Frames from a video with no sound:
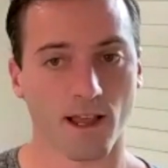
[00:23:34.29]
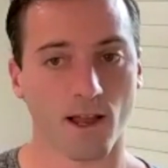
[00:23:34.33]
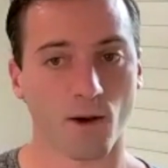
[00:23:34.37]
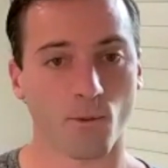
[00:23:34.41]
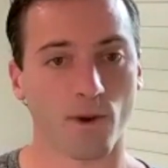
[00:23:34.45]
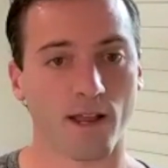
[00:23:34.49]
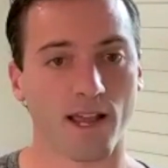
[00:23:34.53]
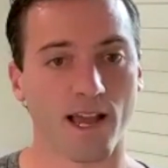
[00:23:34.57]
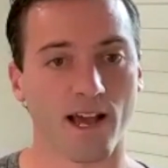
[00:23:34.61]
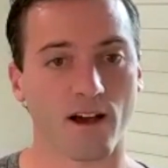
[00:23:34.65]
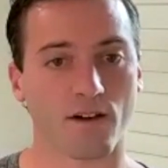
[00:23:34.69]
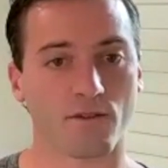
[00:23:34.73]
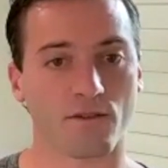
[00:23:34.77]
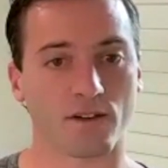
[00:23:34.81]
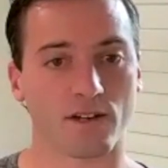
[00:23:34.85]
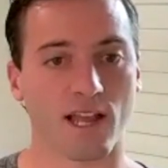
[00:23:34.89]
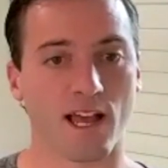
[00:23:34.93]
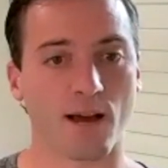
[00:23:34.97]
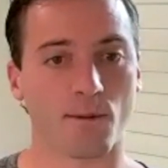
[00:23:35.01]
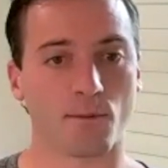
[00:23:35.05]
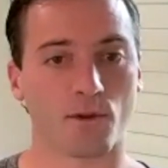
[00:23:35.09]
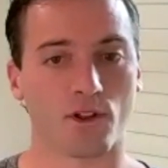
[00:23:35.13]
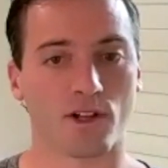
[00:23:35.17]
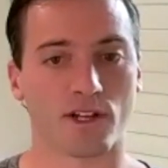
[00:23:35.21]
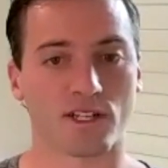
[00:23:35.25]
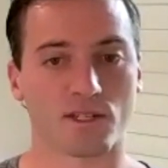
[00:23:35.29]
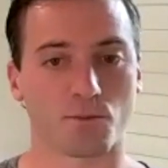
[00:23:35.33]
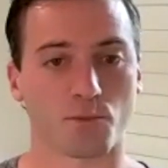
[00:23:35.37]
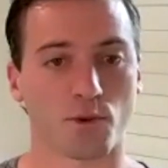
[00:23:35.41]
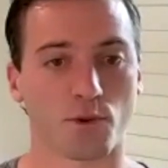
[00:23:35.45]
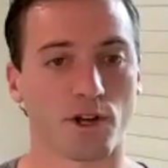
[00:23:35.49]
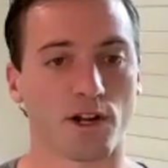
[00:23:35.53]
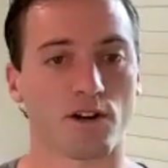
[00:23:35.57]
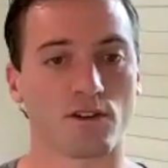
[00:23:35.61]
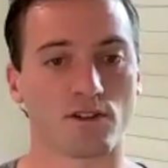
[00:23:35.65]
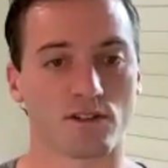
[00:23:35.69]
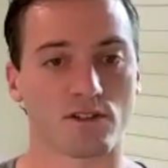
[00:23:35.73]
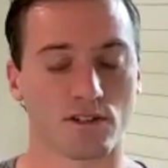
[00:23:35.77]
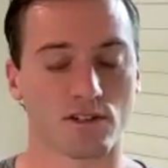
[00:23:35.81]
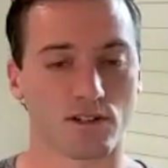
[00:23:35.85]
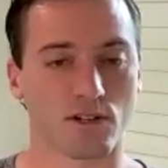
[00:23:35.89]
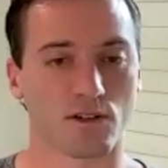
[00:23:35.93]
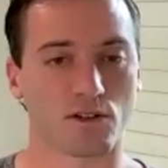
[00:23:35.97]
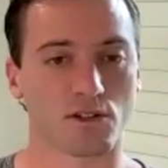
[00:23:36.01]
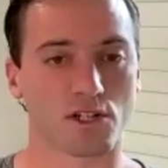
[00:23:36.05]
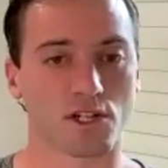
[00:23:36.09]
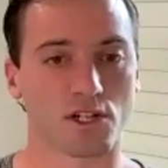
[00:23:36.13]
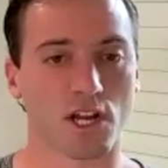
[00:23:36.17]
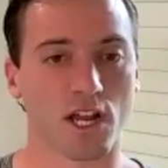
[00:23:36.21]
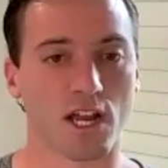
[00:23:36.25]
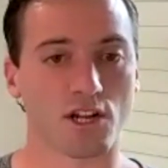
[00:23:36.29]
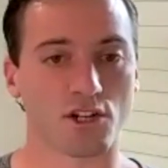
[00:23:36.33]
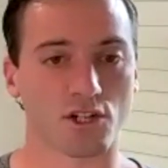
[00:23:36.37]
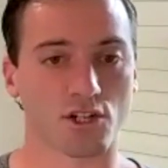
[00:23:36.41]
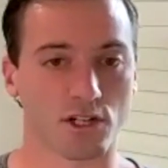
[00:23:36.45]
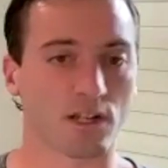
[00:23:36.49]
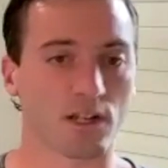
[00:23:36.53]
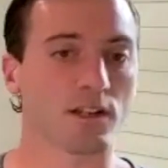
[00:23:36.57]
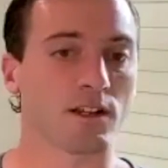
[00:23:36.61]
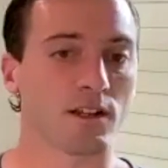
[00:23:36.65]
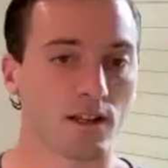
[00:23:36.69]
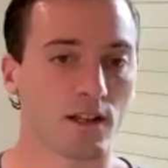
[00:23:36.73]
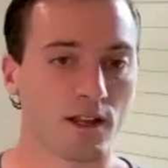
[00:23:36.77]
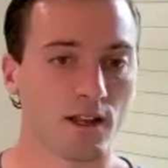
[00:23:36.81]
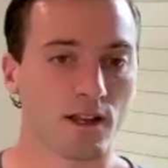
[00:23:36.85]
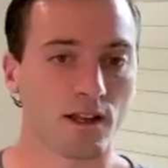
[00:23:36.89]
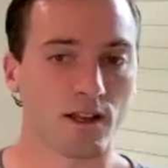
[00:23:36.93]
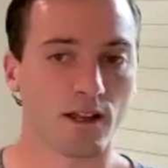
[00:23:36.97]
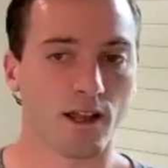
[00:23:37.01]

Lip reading: and we have an MLS Players Association,